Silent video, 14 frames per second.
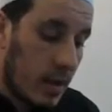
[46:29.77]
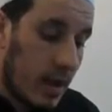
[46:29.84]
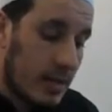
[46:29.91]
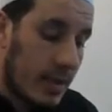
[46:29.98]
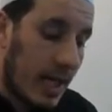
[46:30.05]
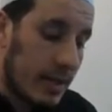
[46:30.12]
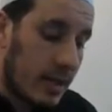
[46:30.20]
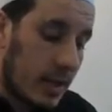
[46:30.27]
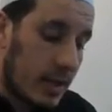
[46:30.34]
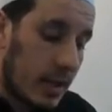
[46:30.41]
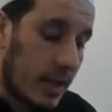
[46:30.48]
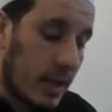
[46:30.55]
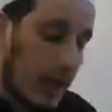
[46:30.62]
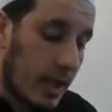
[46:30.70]
And the other
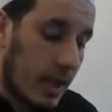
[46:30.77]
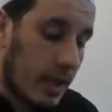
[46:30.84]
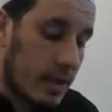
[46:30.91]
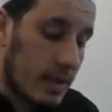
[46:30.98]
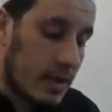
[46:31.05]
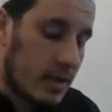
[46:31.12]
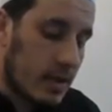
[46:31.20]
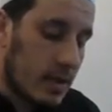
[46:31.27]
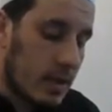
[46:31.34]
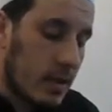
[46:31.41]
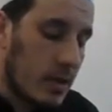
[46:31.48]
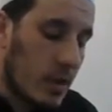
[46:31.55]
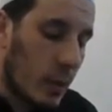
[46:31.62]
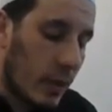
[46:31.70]
thing is
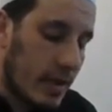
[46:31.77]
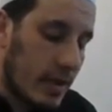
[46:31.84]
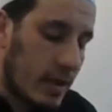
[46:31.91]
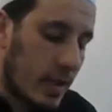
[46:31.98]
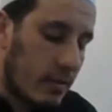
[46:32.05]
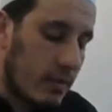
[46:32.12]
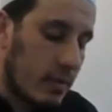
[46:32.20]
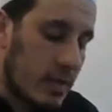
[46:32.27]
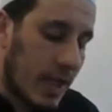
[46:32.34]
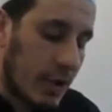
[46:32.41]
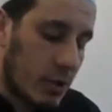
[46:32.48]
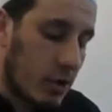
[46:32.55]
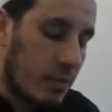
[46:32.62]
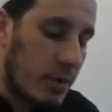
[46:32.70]
the wisdom
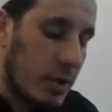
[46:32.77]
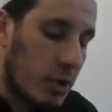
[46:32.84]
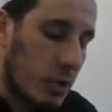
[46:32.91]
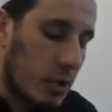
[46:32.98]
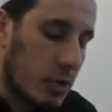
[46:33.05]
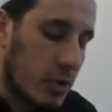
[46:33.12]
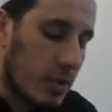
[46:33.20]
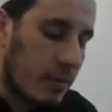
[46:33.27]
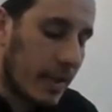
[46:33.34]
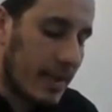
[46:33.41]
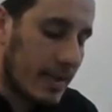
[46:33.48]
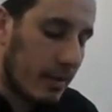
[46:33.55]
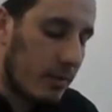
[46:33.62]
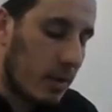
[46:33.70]
that should be used by
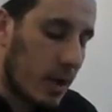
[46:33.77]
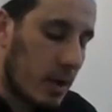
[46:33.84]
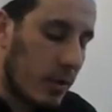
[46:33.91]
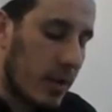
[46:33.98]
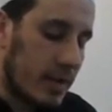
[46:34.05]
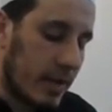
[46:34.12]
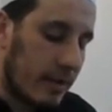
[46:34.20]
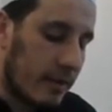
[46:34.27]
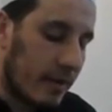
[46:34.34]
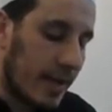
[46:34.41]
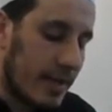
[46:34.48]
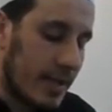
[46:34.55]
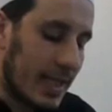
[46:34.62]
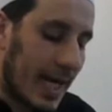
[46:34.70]
someone who is
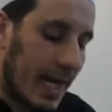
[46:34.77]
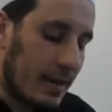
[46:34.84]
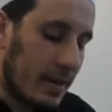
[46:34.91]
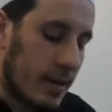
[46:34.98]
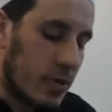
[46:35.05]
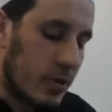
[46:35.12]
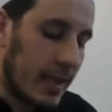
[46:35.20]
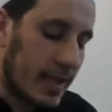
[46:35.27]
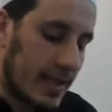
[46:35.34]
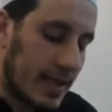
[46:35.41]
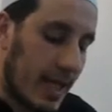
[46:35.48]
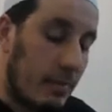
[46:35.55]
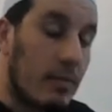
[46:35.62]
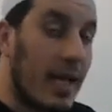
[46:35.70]
inviting others to
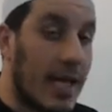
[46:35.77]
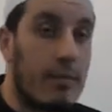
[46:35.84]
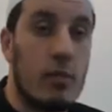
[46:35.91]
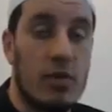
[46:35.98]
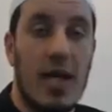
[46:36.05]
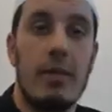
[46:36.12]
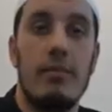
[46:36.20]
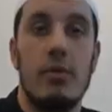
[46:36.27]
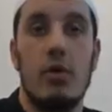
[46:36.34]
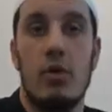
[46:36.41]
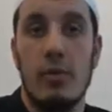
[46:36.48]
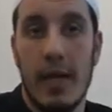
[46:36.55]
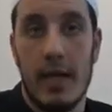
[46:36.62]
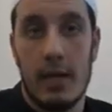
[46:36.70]
Islam, like Mus'ab ibn
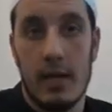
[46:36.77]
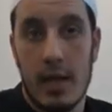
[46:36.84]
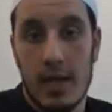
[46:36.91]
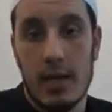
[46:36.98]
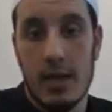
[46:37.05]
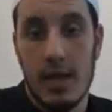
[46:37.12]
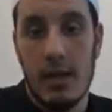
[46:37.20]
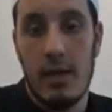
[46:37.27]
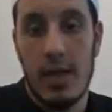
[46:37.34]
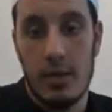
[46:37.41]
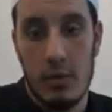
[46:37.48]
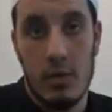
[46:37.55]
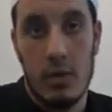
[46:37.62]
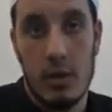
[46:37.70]
Umayr radiallahu
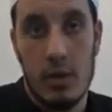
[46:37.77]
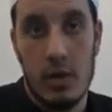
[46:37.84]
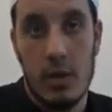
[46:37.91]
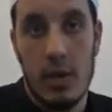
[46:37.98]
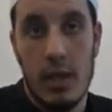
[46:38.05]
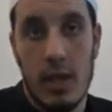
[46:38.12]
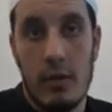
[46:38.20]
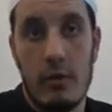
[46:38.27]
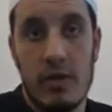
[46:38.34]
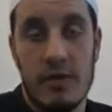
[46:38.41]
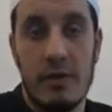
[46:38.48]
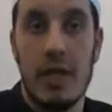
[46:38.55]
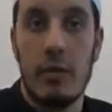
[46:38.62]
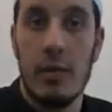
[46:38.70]
anhu. He
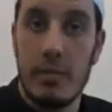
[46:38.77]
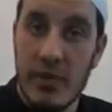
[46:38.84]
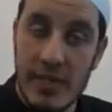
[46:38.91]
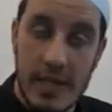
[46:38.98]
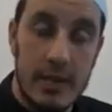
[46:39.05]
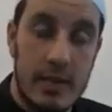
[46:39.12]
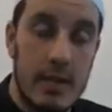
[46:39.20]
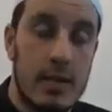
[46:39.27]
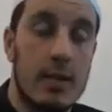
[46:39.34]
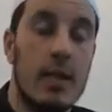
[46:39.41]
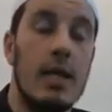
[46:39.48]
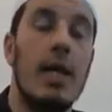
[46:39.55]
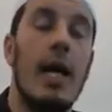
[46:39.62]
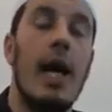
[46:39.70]
was very well presented.
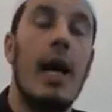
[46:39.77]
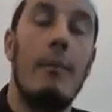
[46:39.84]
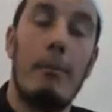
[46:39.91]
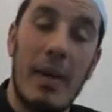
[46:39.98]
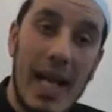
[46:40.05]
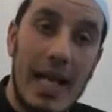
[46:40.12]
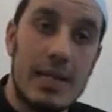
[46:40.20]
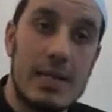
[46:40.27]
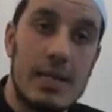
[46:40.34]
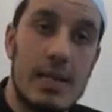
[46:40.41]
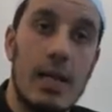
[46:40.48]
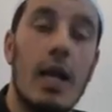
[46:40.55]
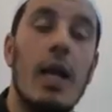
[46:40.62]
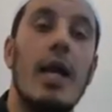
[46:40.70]
And plus,
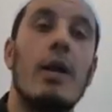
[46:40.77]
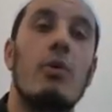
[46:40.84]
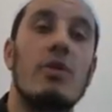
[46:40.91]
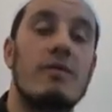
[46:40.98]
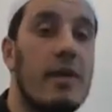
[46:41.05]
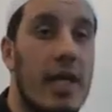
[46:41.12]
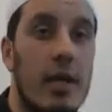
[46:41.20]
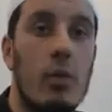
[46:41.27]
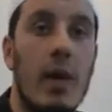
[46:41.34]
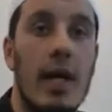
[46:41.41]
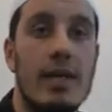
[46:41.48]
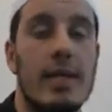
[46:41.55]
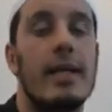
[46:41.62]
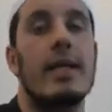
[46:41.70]
he was very
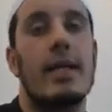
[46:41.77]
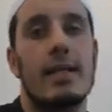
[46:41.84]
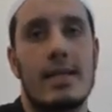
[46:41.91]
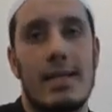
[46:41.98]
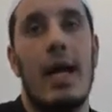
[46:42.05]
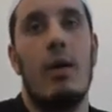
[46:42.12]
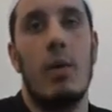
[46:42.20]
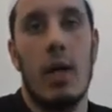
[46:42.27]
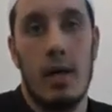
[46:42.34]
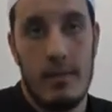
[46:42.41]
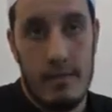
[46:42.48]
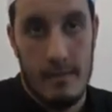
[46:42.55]
wise in his da'wah.